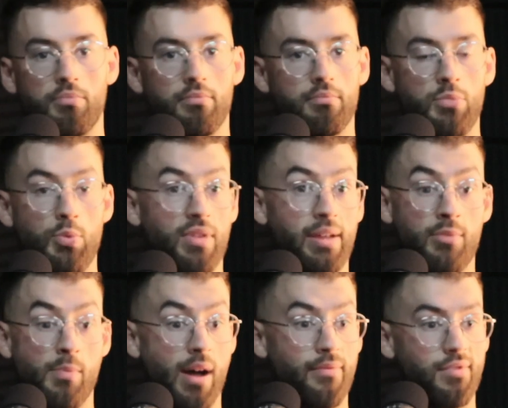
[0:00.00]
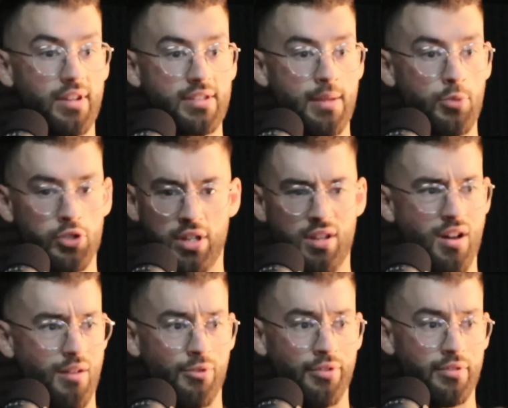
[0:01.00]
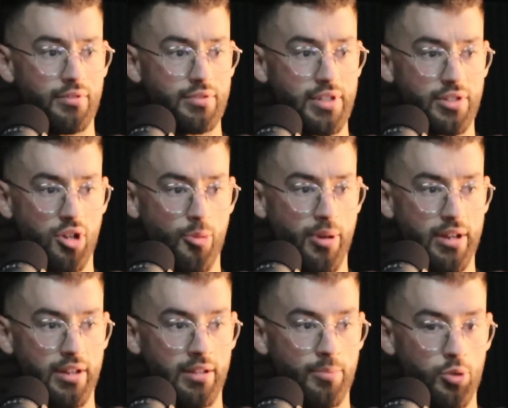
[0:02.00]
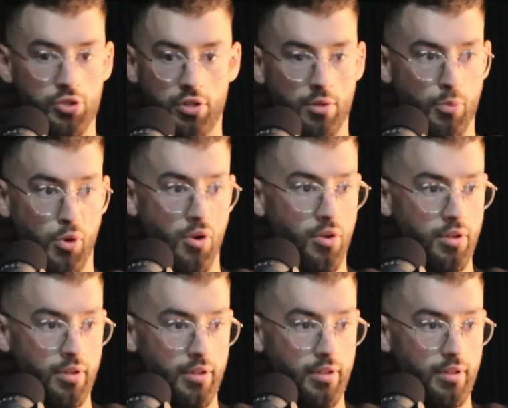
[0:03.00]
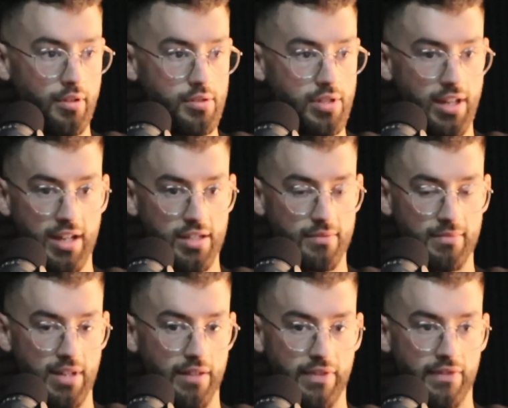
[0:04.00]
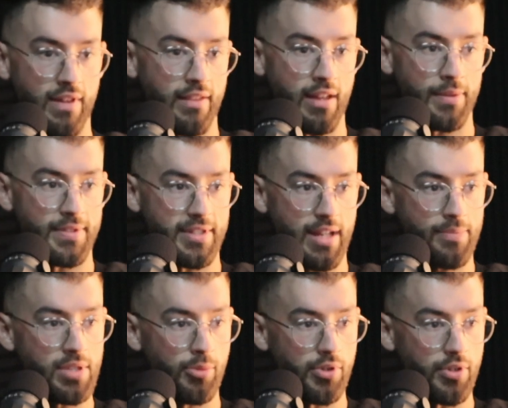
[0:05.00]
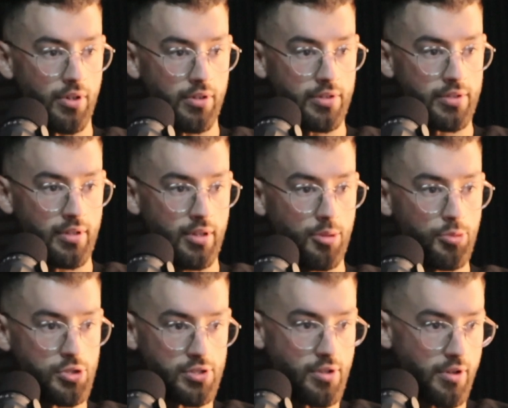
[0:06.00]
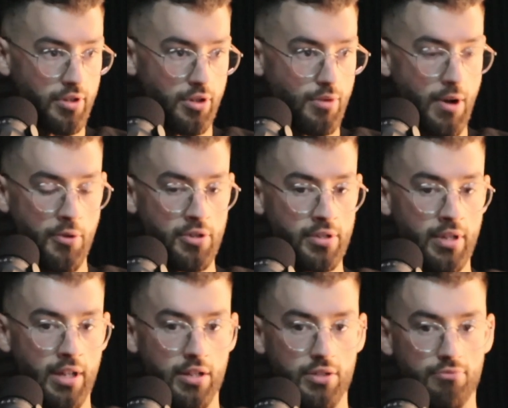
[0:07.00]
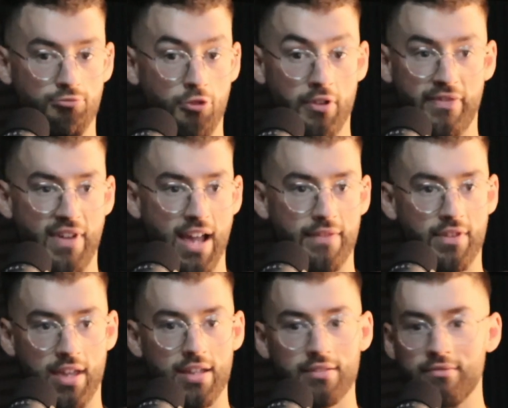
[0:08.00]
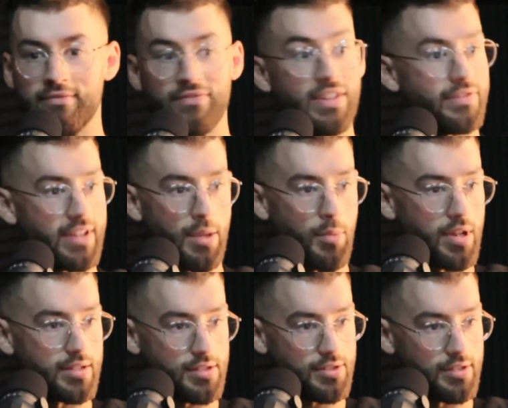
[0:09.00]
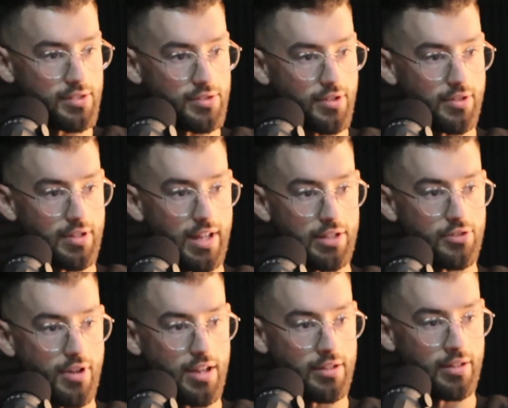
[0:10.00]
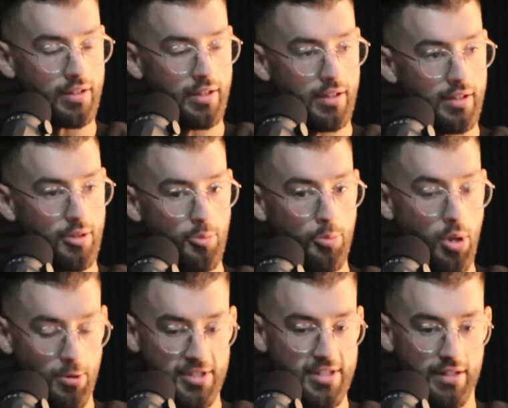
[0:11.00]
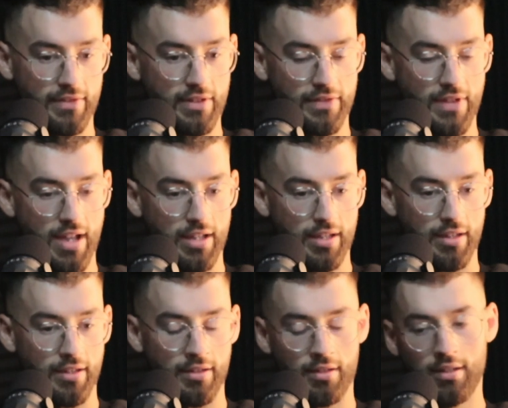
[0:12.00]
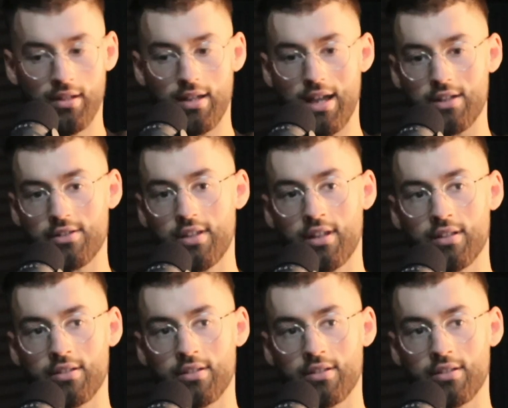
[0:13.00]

my mum for example, she can't run. She's got a bad knee, but she can walk. She gets nearly 15,000 steps in with the dogs, but she's not going to go out and run a 5k in 15 minutes, is she? She's not going to try and bury herself in a 5k. I just think